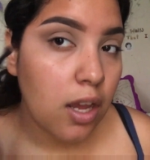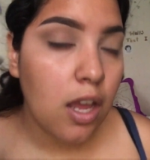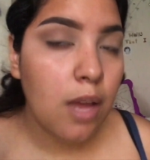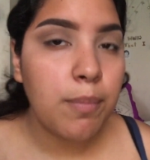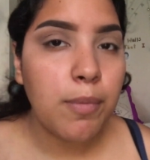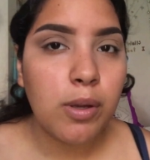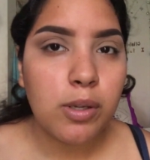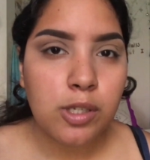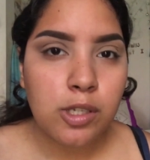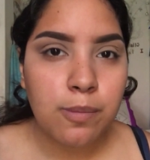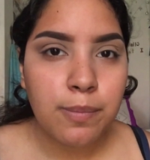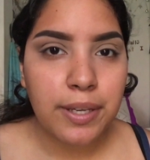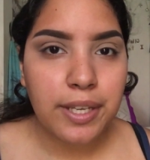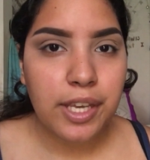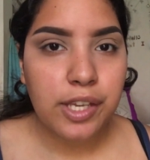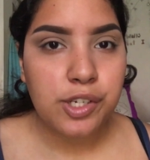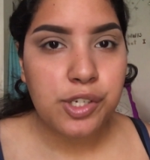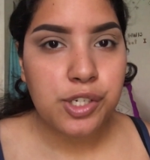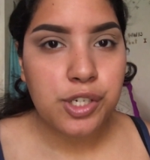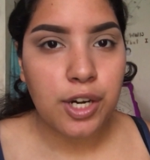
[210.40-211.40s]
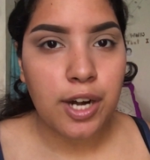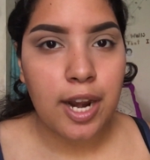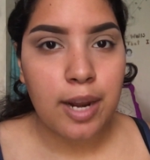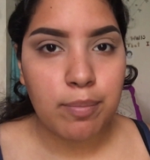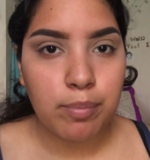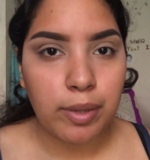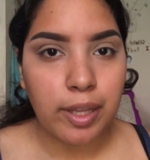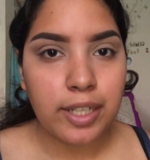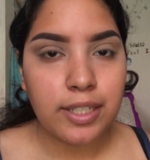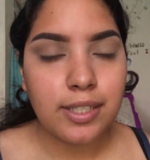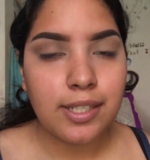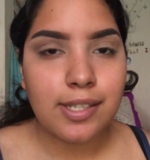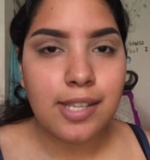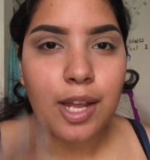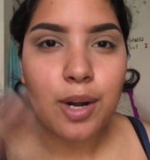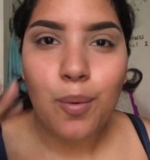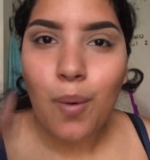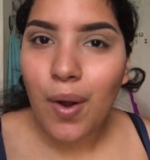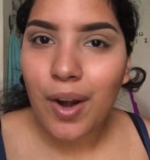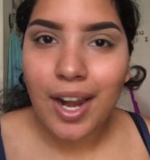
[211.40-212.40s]
I'm also making sure I blend because
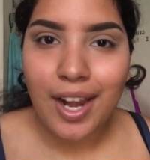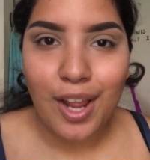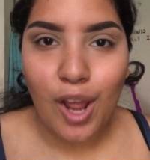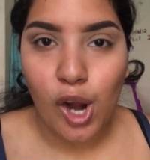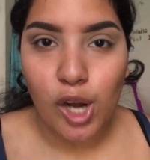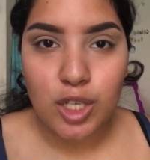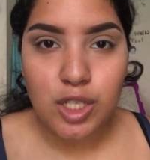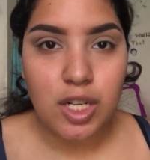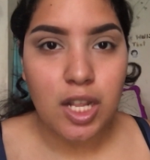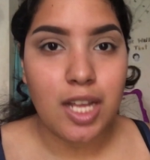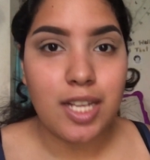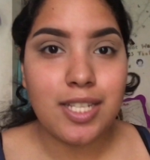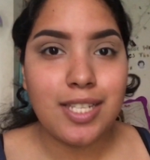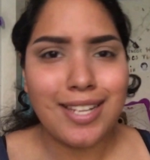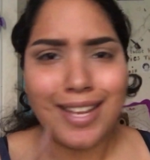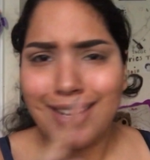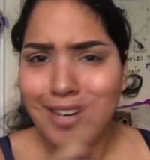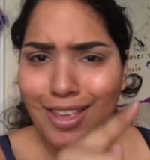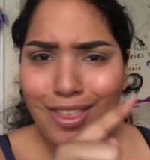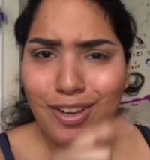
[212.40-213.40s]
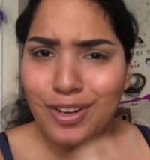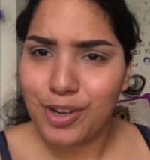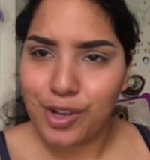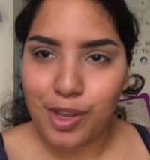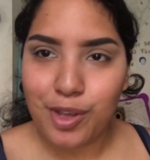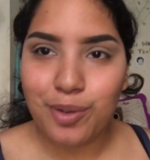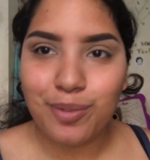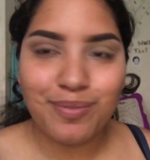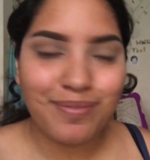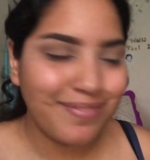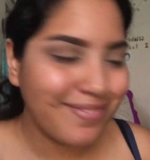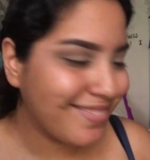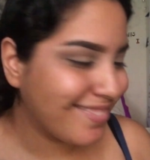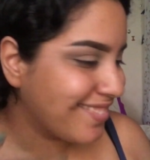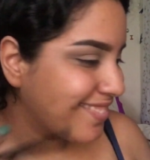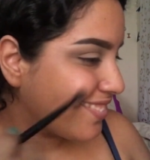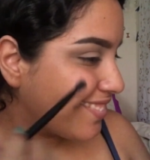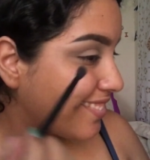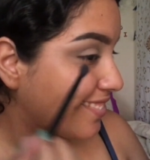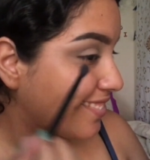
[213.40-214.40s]
I don't want any harsh lines, and neither do you.
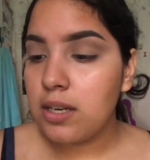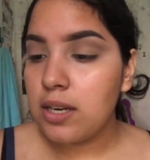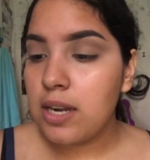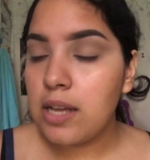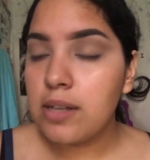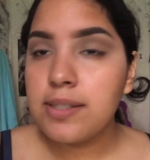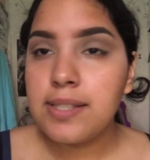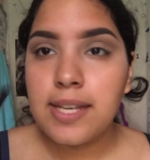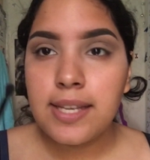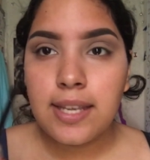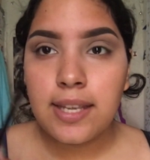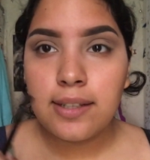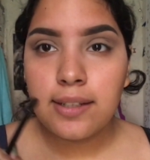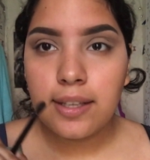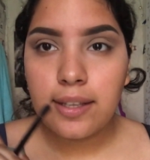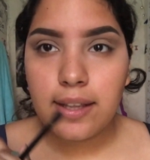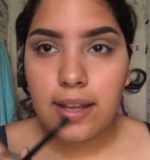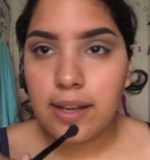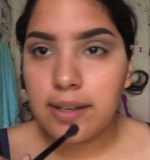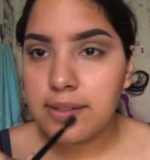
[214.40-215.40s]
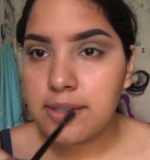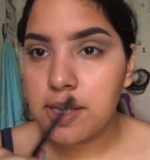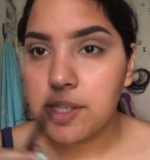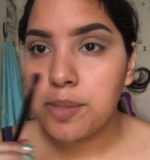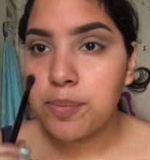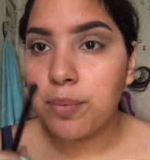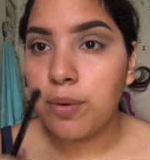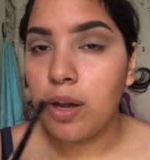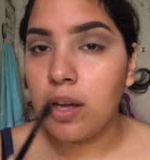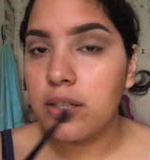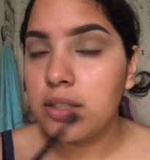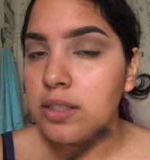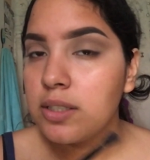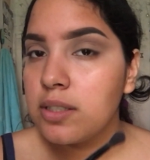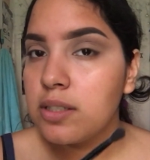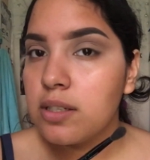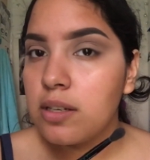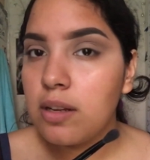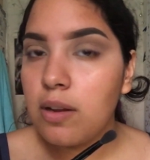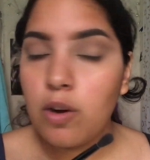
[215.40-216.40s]
Now taking like excess
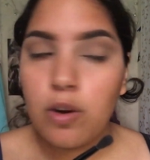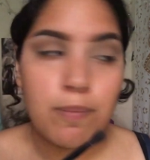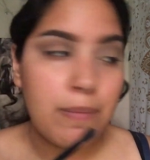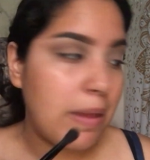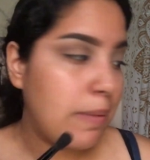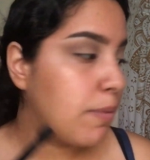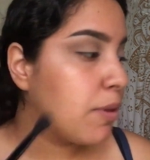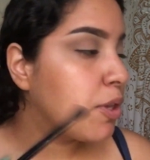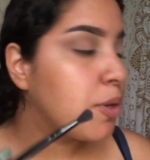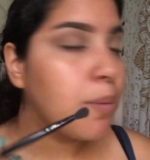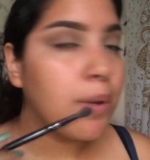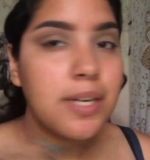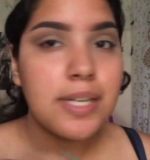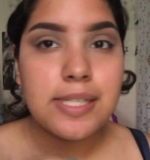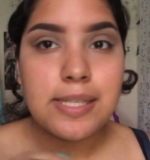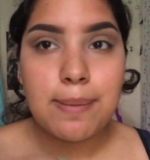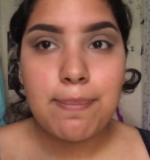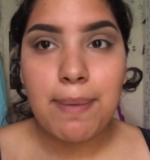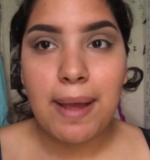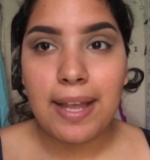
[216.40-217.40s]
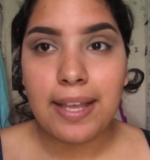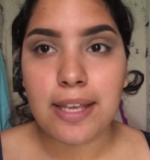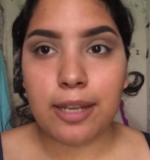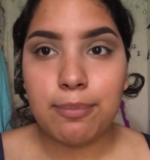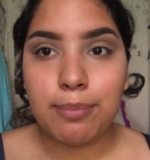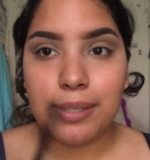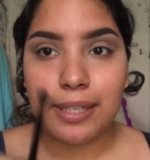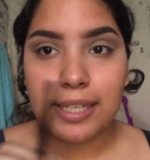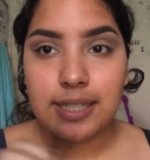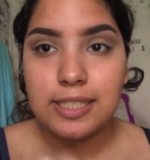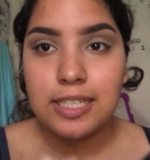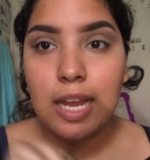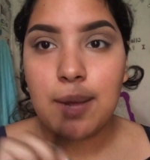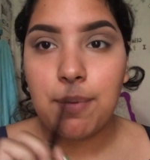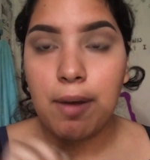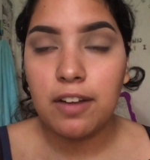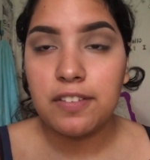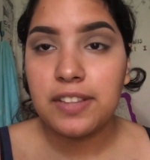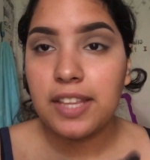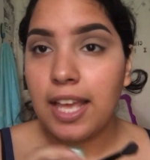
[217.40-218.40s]
product, or maybe you want to dip back in but like tap
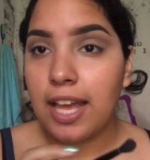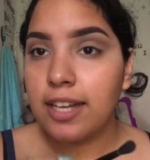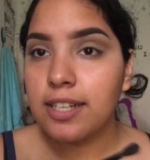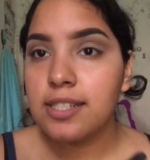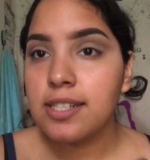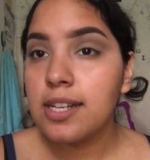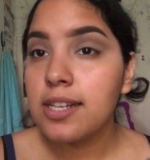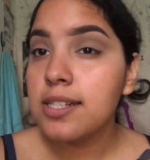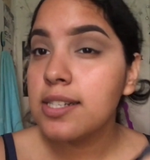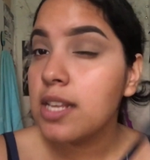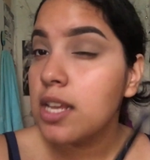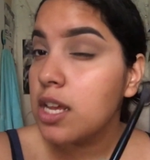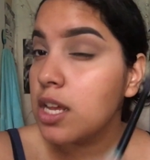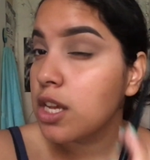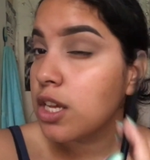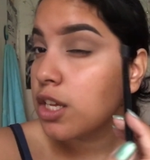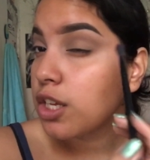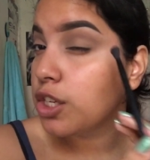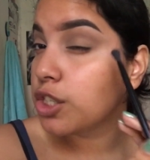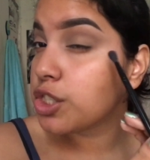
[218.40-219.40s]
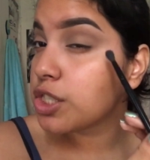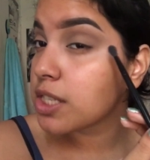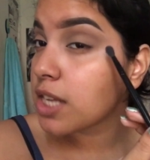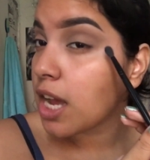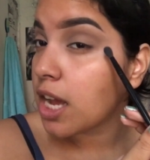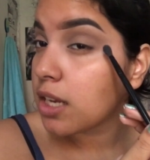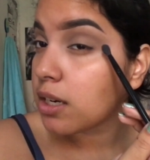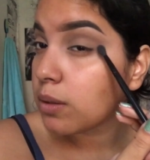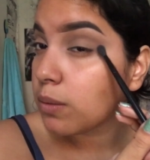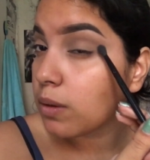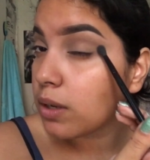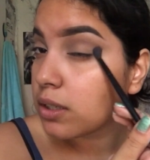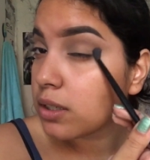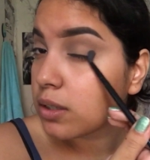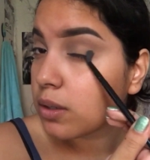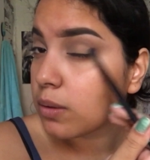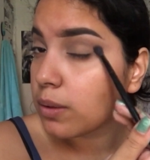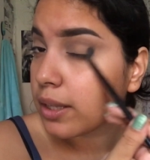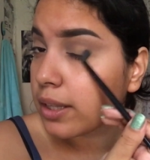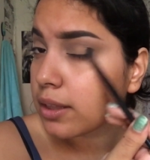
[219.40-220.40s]
off the excess, you just kind of want to
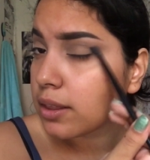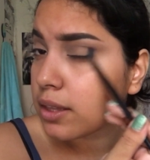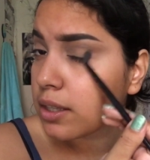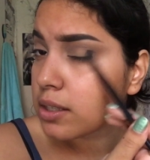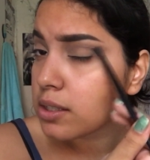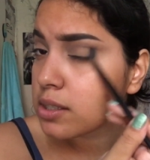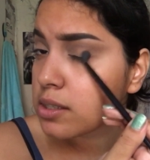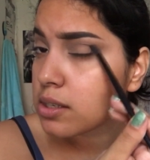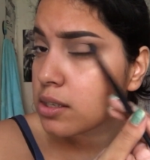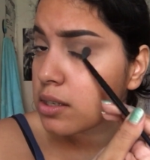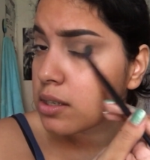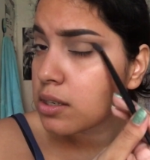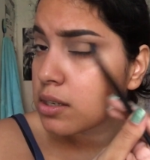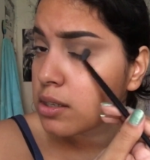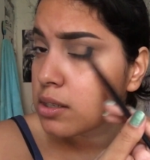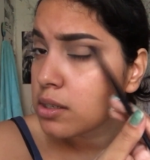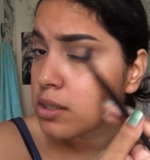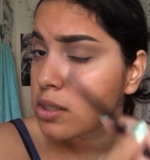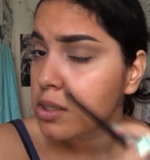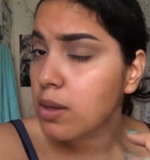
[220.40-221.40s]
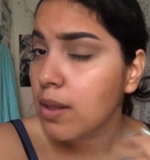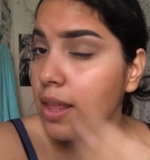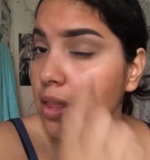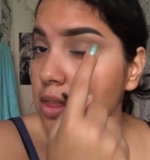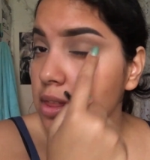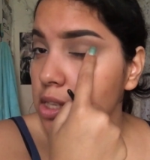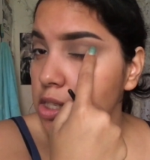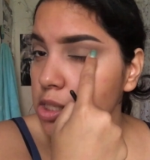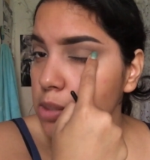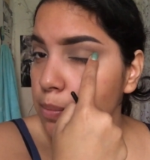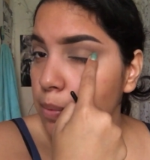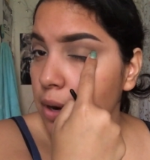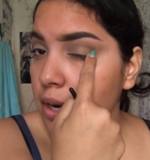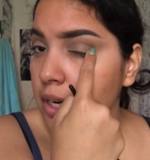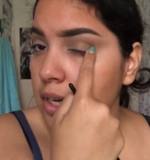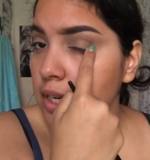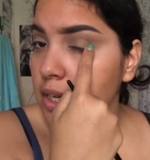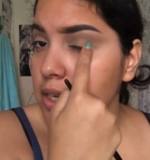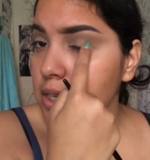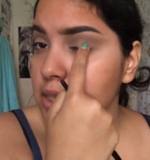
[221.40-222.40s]
go like this, so that this
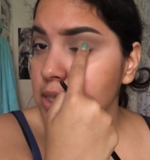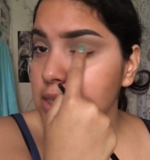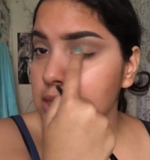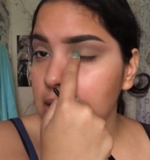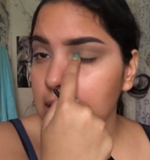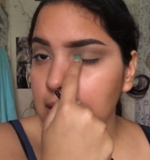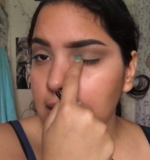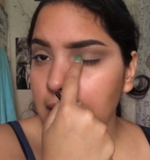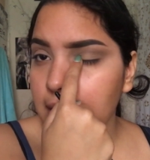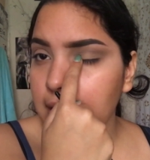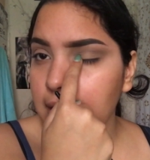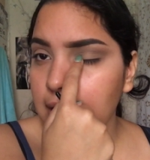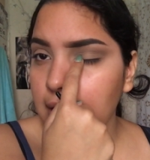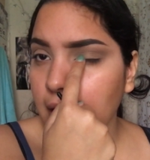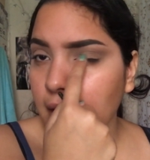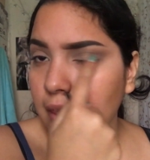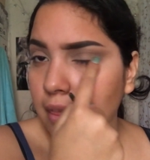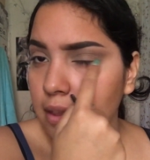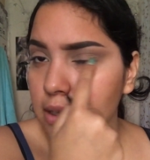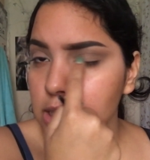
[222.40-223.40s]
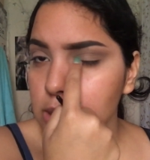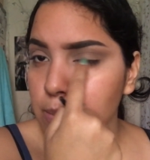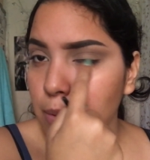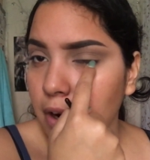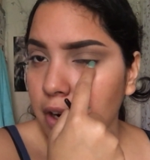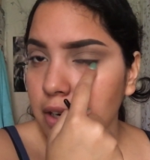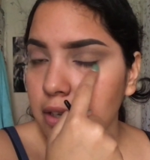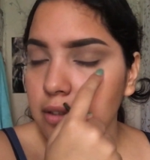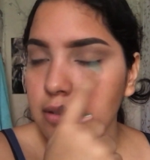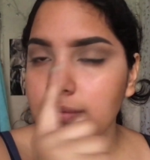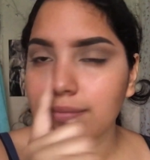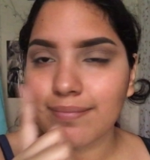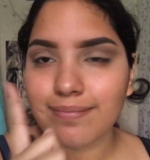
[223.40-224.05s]
part isn't light like this part.